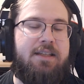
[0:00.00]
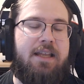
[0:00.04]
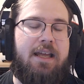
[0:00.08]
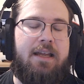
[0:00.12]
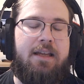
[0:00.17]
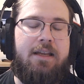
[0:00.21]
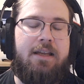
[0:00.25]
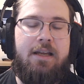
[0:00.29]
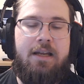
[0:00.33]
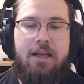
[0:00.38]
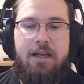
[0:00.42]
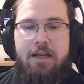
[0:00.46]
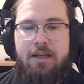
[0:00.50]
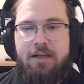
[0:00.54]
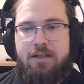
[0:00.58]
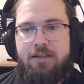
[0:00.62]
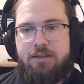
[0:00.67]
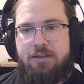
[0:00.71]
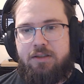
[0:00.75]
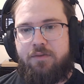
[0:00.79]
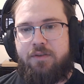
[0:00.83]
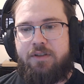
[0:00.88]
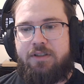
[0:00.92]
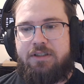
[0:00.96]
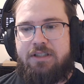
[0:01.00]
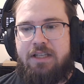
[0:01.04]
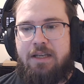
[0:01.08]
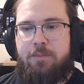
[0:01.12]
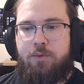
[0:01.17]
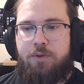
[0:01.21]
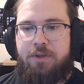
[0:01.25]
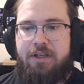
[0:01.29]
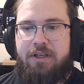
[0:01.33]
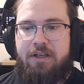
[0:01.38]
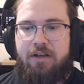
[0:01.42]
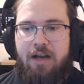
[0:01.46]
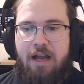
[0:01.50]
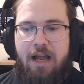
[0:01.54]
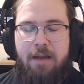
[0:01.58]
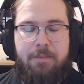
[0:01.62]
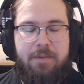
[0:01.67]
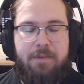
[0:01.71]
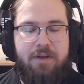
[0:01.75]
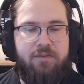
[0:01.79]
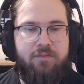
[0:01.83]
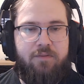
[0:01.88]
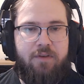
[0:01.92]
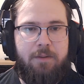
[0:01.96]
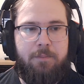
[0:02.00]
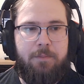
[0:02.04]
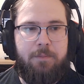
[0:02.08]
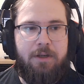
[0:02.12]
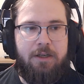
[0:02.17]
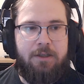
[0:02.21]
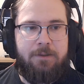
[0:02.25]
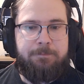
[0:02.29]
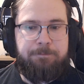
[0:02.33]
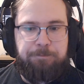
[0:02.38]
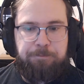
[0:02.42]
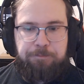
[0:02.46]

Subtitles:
that. So for example, here I'm in Figma,